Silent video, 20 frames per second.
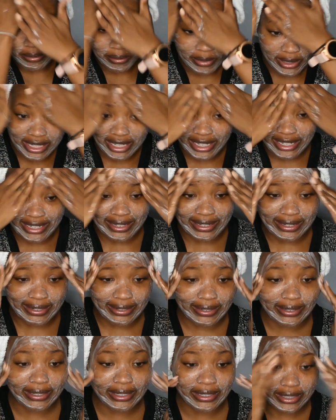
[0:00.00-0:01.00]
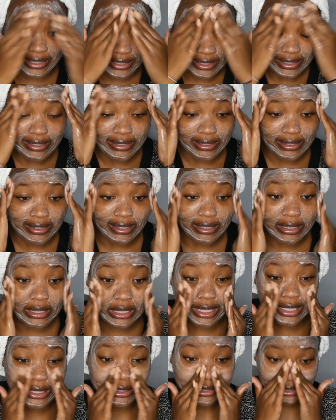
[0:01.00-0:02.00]
But
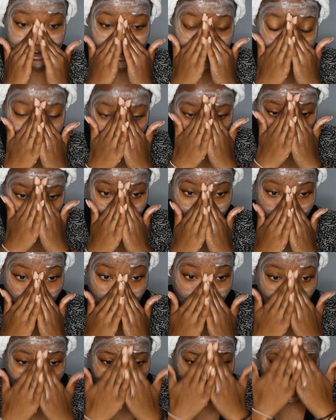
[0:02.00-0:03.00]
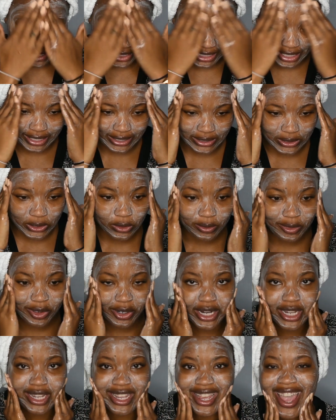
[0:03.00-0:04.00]
this sounds promising.
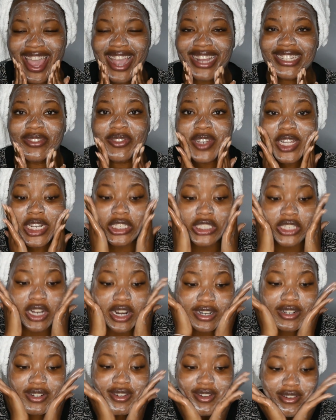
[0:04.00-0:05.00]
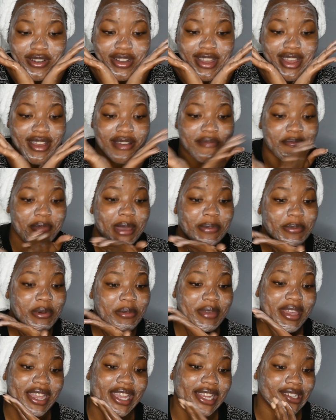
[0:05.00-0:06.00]
Turmeric, activated charcoal,
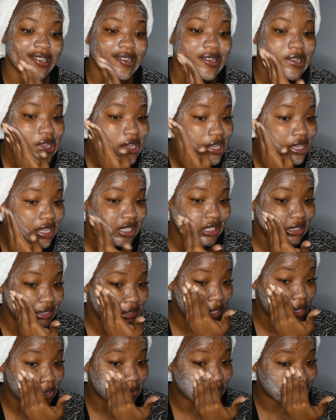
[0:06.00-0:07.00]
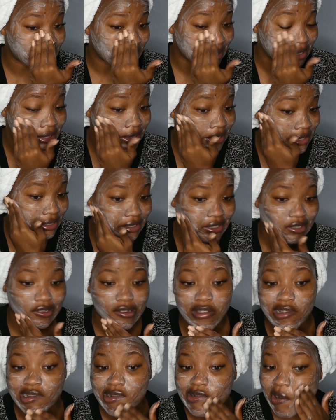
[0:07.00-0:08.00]
peppermint, sounds like
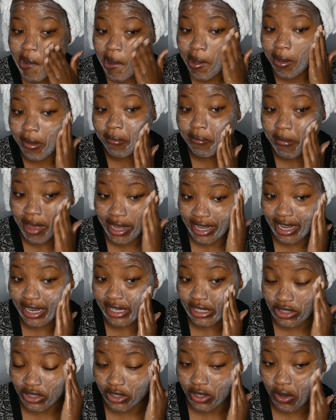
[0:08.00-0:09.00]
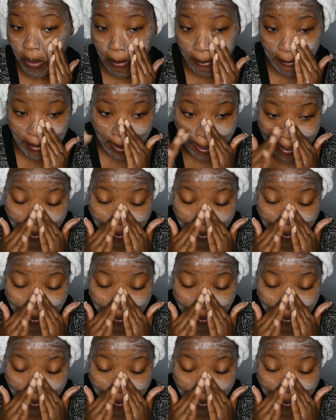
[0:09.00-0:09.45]
my kind of soap.